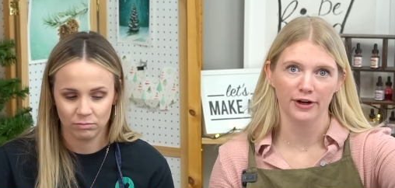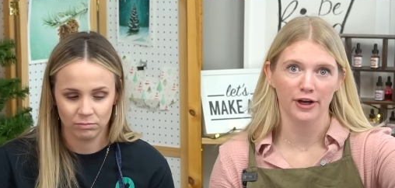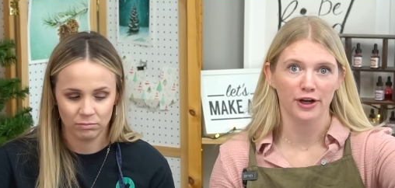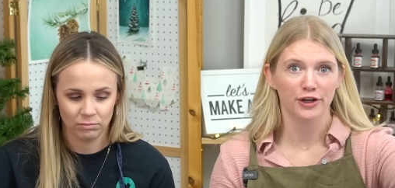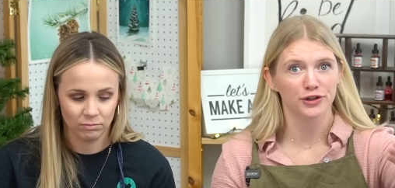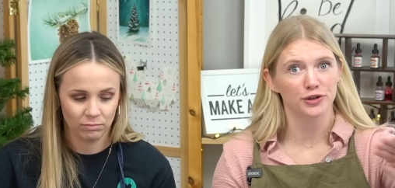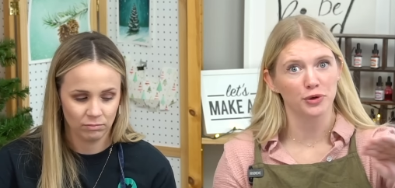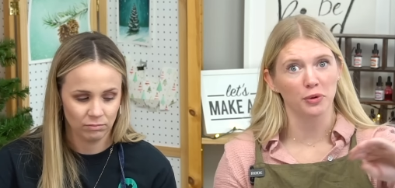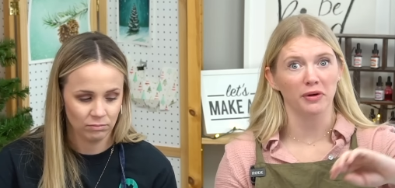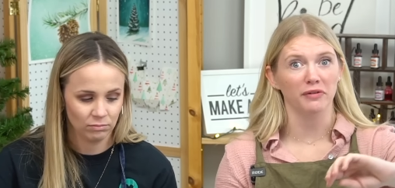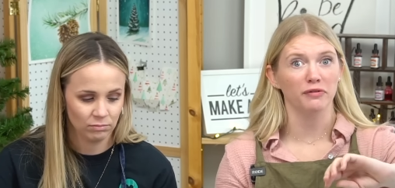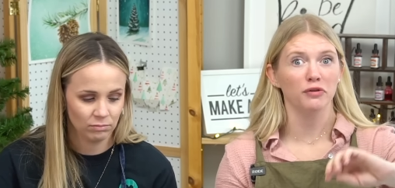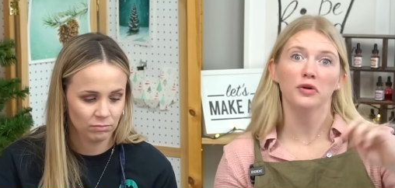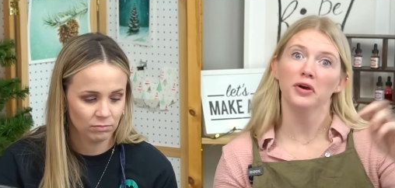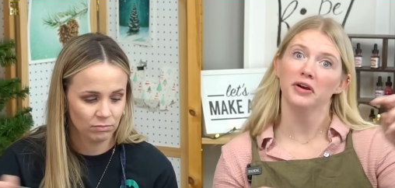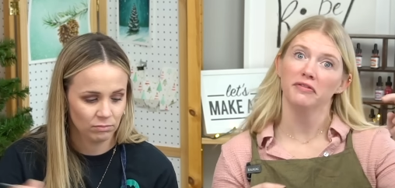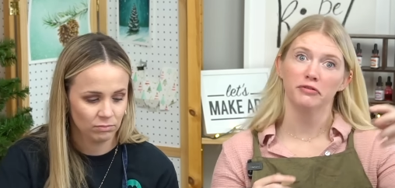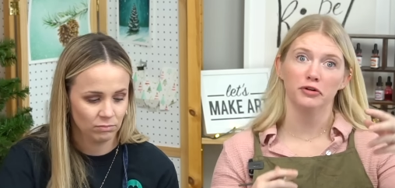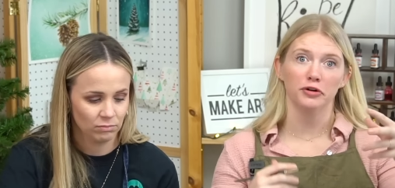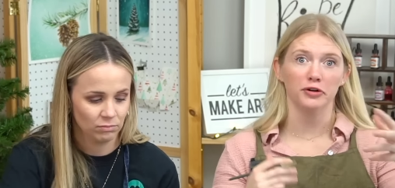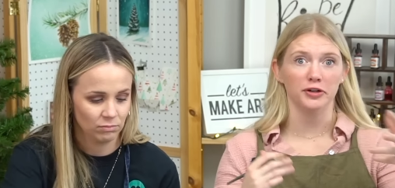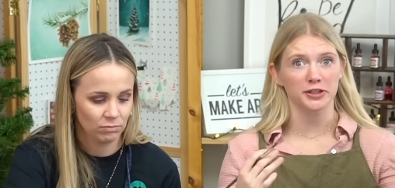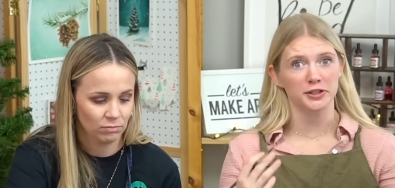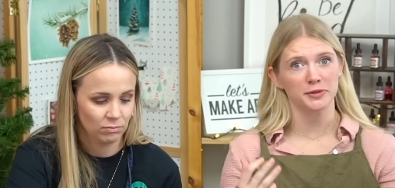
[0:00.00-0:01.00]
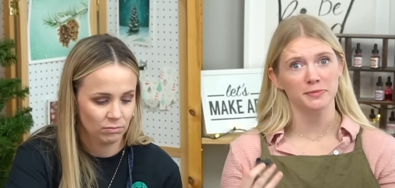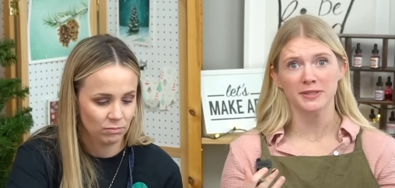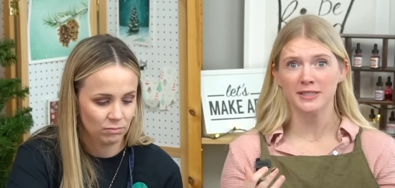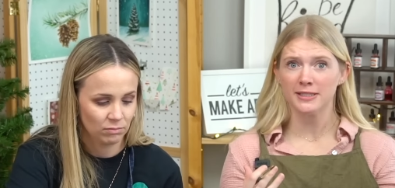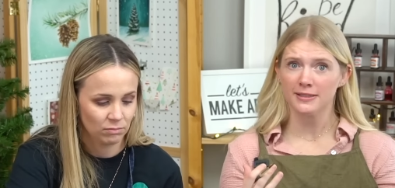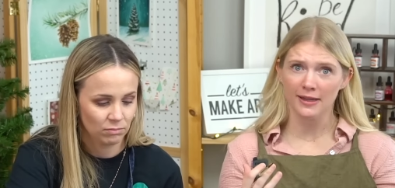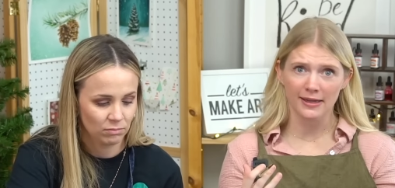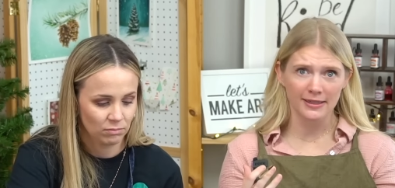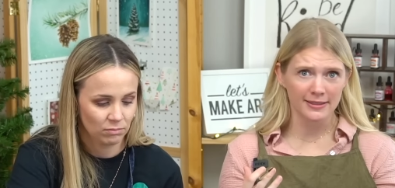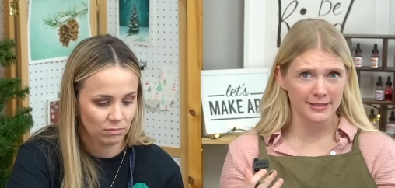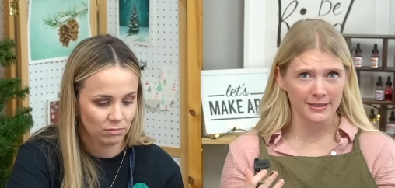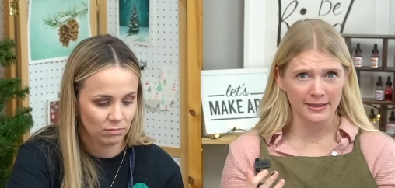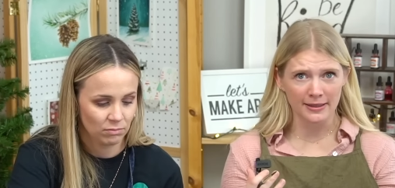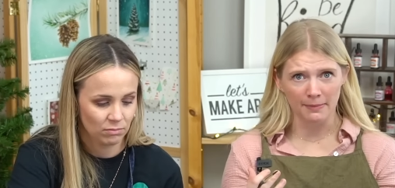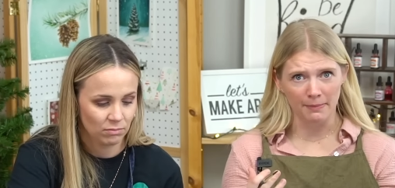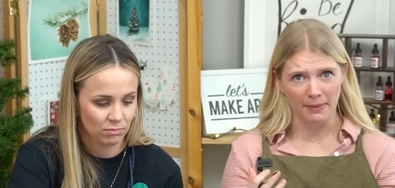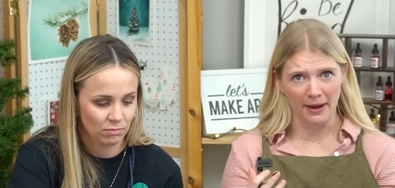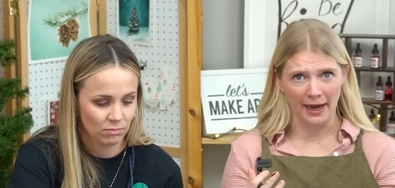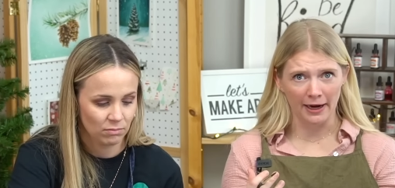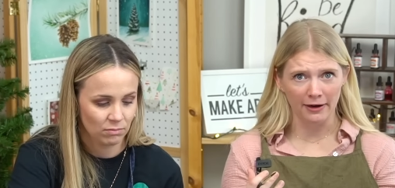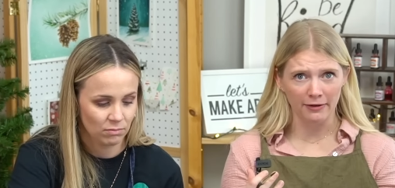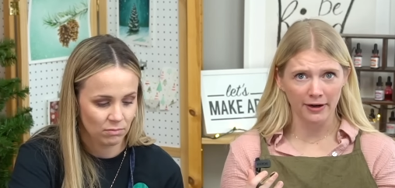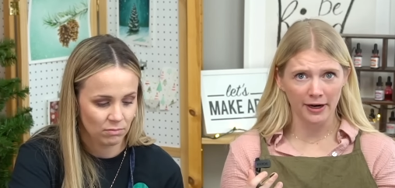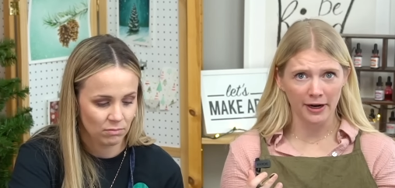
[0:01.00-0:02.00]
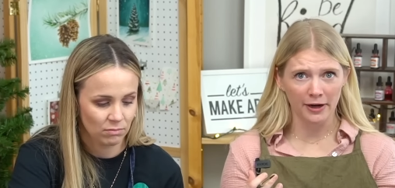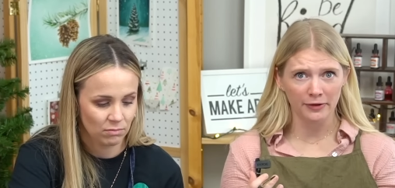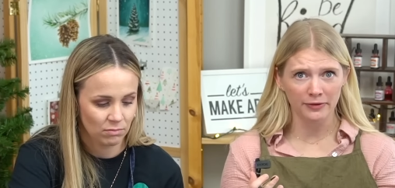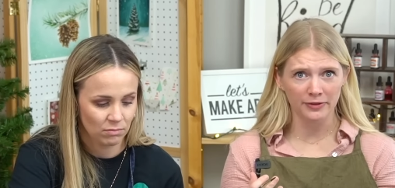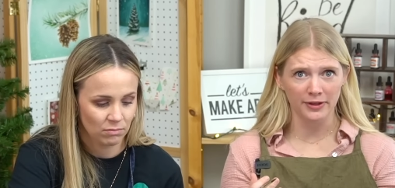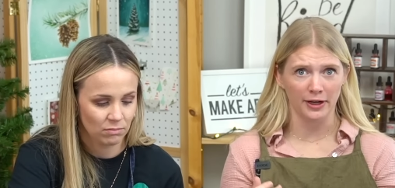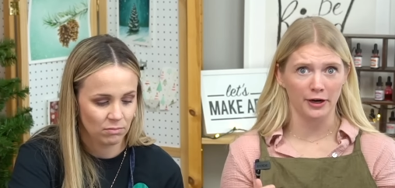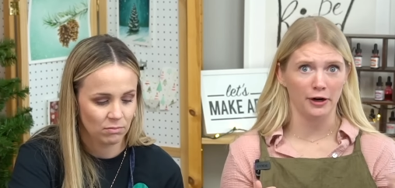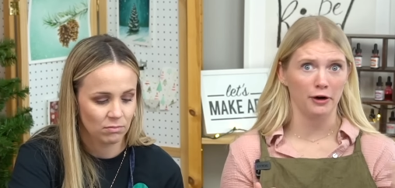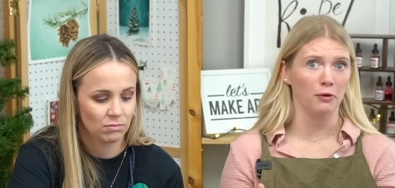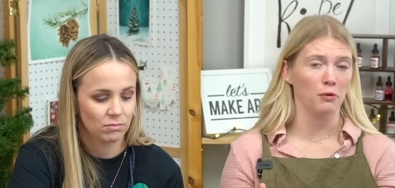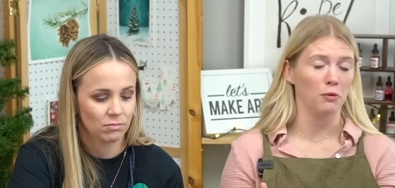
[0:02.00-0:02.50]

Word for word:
Speaker 1: So if you have Christmas lights in the background that are